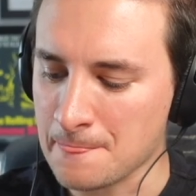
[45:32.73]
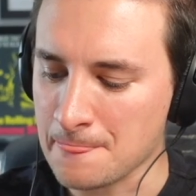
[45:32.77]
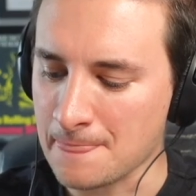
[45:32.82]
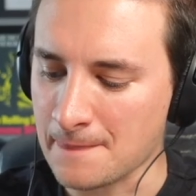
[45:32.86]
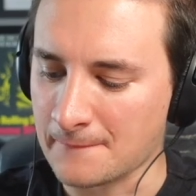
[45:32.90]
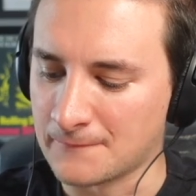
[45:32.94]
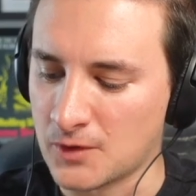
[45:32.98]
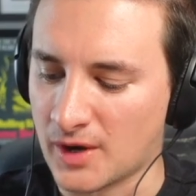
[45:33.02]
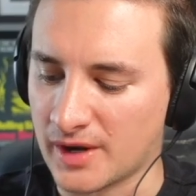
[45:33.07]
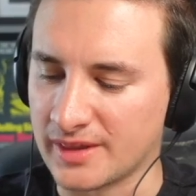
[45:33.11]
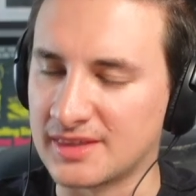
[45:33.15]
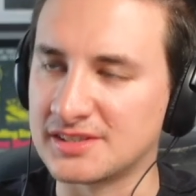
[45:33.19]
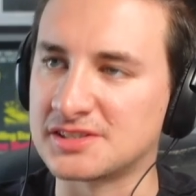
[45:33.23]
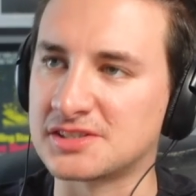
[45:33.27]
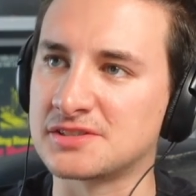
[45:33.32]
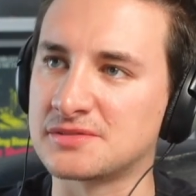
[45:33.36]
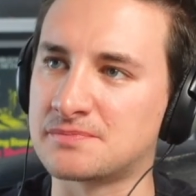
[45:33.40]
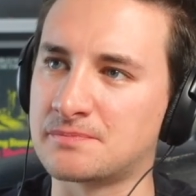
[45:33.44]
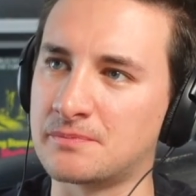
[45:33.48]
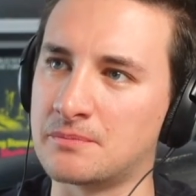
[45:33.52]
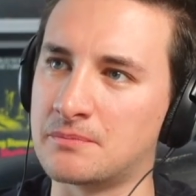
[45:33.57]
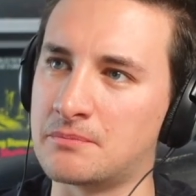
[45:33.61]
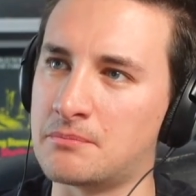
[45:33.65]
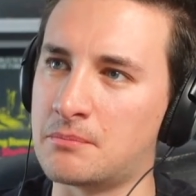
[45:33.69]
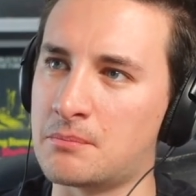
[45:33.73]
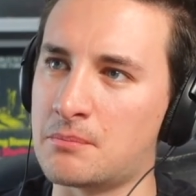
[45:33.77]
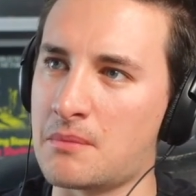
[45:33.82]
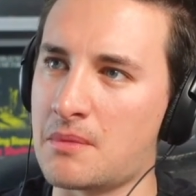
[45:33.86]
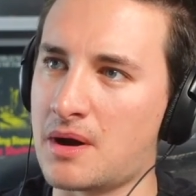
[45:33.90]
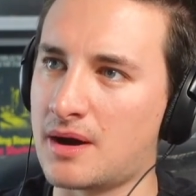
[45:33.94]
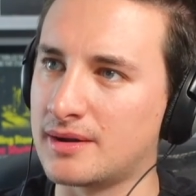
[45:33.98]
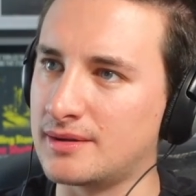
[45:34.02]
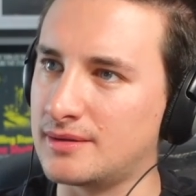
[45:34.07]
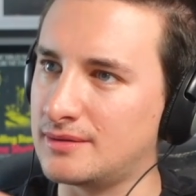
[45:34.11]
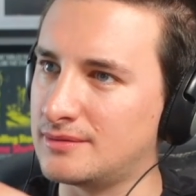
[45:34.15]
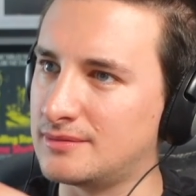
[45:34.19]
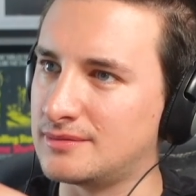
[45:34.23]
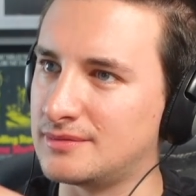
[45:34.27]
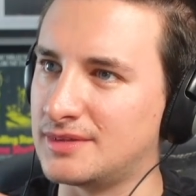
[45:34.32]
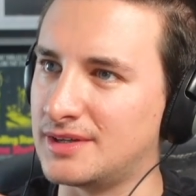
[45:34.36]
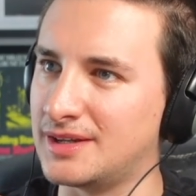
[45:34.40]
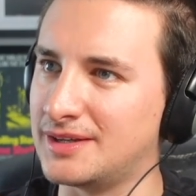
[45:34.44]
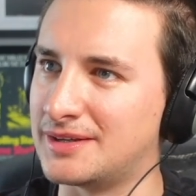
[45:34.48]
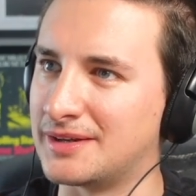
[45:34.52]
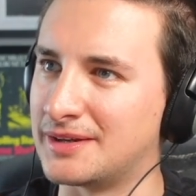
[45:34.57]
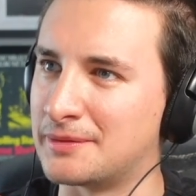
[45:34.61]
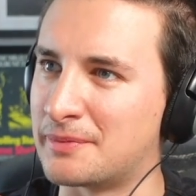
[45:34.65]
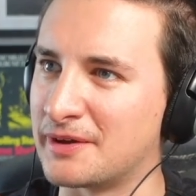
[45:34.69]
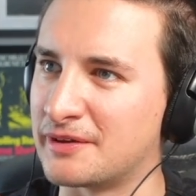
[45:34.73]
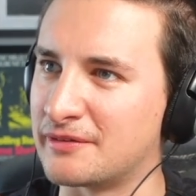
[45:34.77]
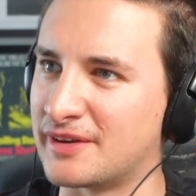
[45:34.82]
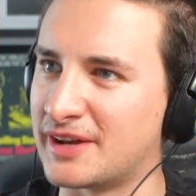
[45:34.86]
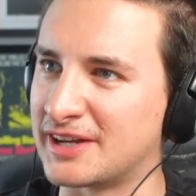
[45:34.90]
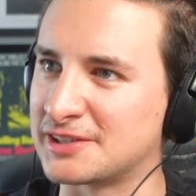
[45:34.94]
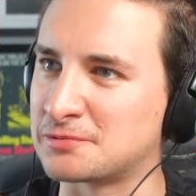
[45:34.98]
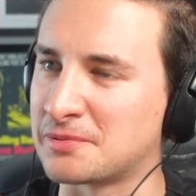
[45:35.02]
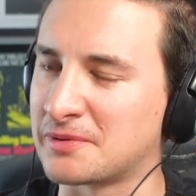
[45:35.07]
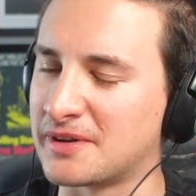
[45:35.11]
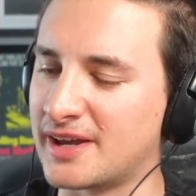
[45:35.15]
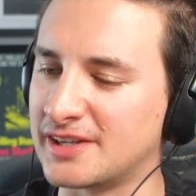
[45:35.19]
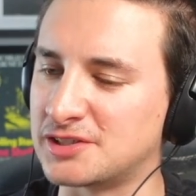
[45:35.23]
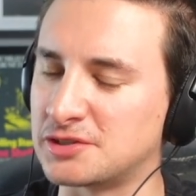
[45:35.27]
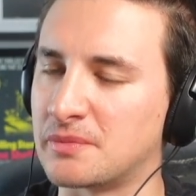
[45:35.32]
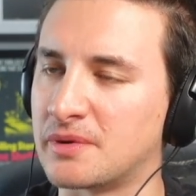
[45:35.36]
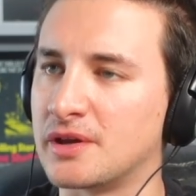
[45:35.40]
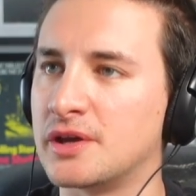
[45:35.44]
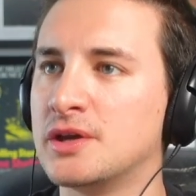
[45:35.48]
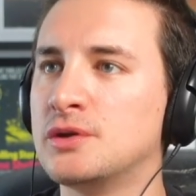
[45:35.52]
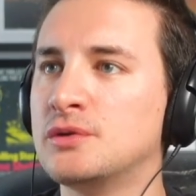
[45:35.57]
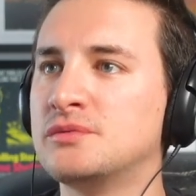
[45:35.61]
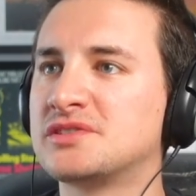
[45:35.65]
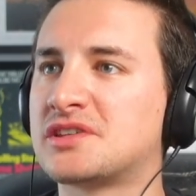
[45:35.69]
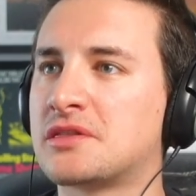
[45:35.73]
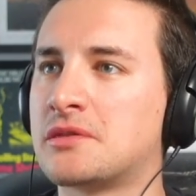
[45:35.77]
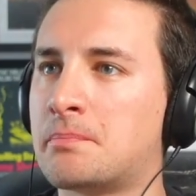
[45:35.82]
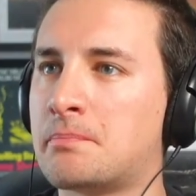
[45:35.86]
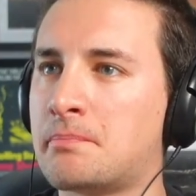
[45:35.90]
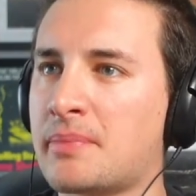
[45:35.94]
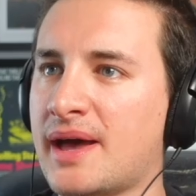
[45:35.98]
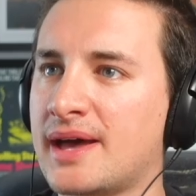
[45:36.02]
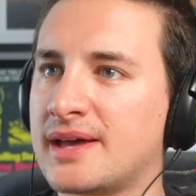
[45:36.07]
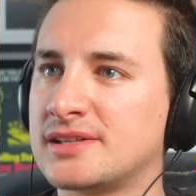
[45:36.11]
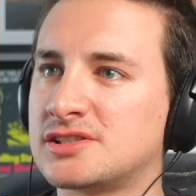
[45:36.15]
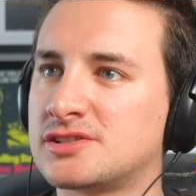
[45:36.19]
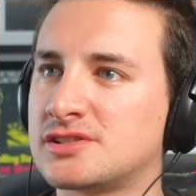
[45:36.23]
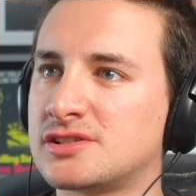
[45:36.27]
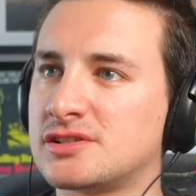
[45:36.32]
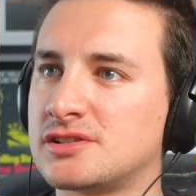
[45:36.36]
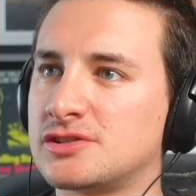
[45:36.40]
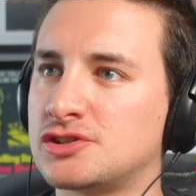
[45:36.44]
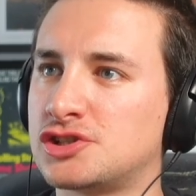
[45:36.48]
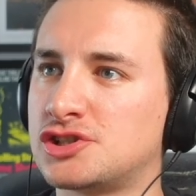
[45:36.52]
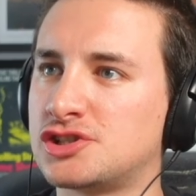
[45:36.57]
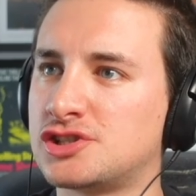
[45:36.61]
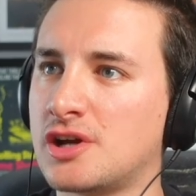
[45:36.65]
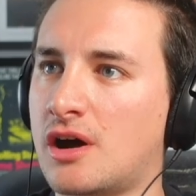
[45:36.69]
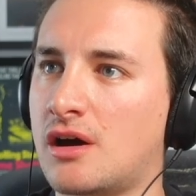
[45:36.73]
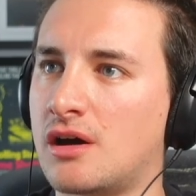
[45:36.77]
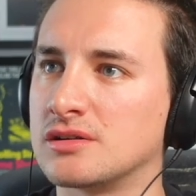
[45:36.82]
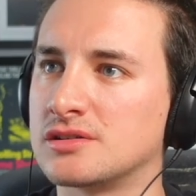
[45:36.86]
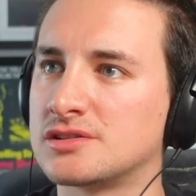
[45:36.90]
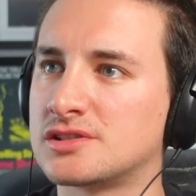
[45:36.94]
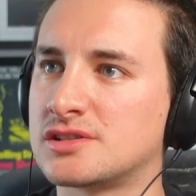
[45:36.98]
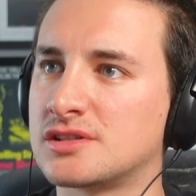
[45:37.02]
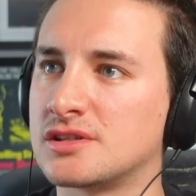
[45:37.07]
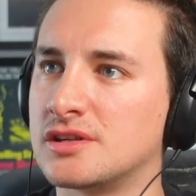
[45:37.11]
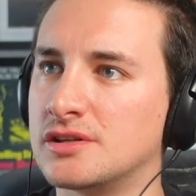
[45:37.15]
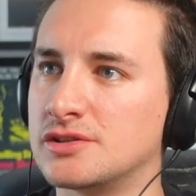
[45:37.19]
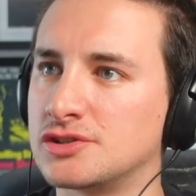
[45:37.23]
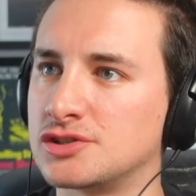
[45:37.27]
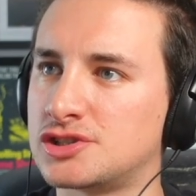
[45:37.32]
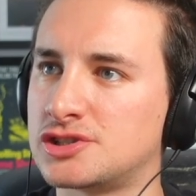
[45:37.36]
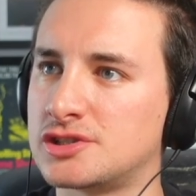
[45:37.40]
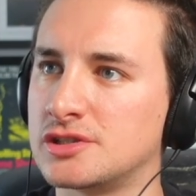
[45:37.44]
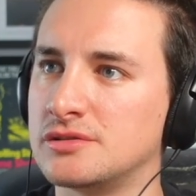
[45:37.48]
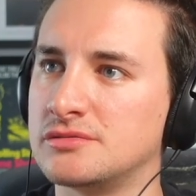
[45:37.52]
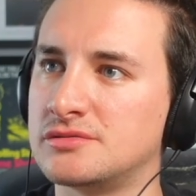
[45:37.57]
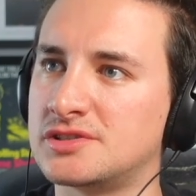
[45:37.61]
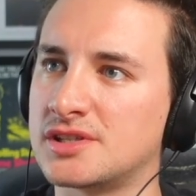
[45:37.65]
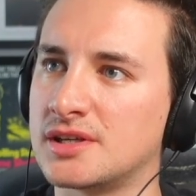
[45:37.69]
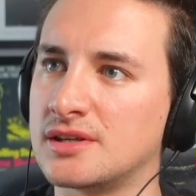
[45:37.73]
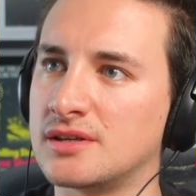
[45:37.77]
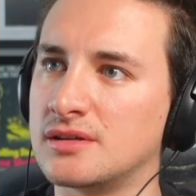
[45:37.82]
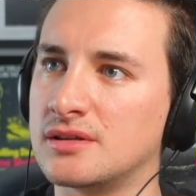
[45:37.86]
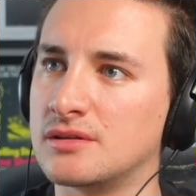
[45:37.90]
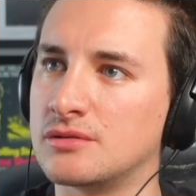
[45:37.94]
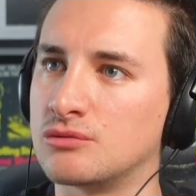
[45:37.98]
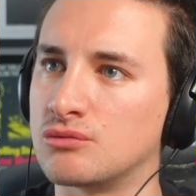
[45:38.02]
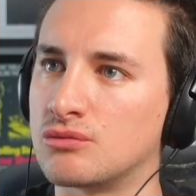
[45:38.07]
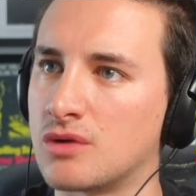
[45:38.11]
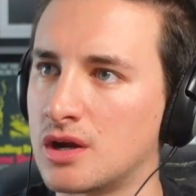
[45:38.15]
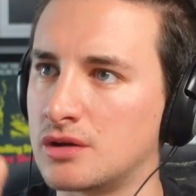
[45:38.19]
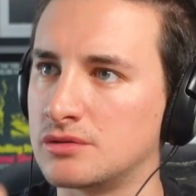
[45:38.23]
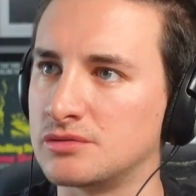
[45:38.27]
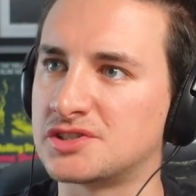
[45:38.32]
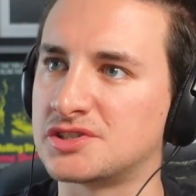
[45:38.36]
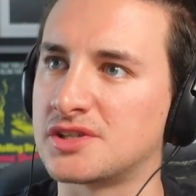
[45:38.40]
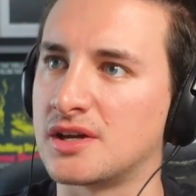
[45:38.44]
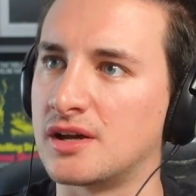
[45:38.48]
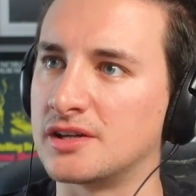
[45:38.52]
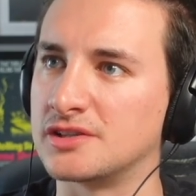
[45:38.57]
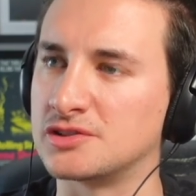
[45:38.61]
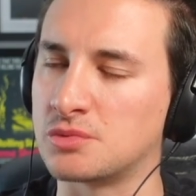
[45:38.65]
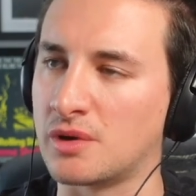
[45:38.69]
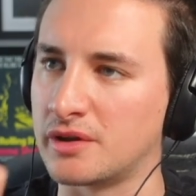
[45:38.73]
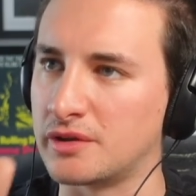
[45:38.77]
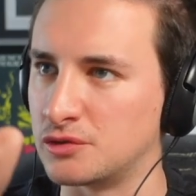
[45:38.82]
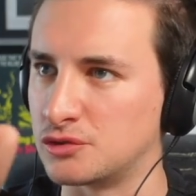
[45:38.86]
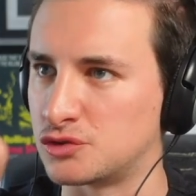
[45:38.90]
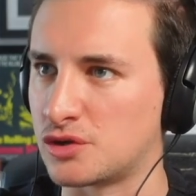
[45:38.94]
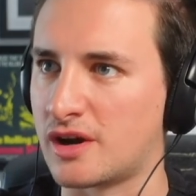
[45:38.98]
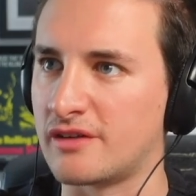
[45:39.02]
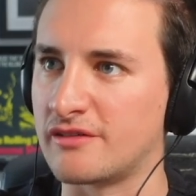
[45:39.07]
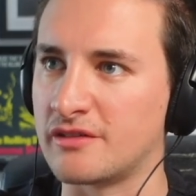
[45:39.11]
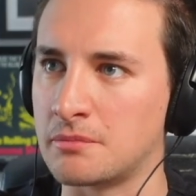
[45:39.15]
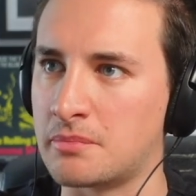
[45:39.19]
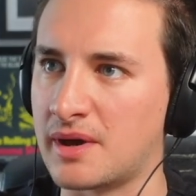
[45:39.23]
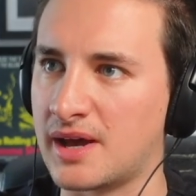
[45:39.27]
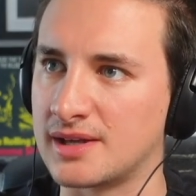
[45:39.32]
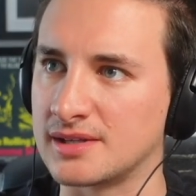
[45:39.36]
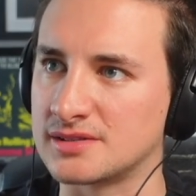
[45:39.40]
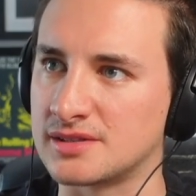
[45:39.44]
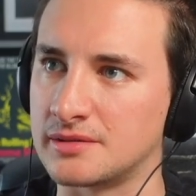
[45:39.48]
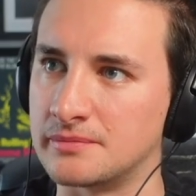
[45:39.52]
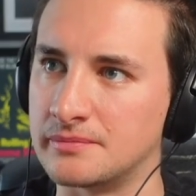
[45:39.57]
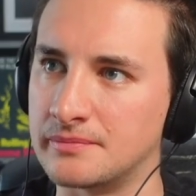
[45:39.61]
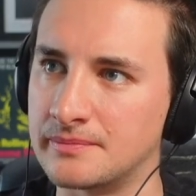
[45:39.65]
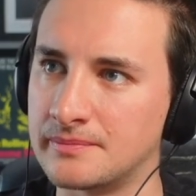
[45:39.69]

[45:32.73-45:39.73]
right, this is might needing a bit of an explanation, but who was the best shot at shooting road signs while you're driving past them?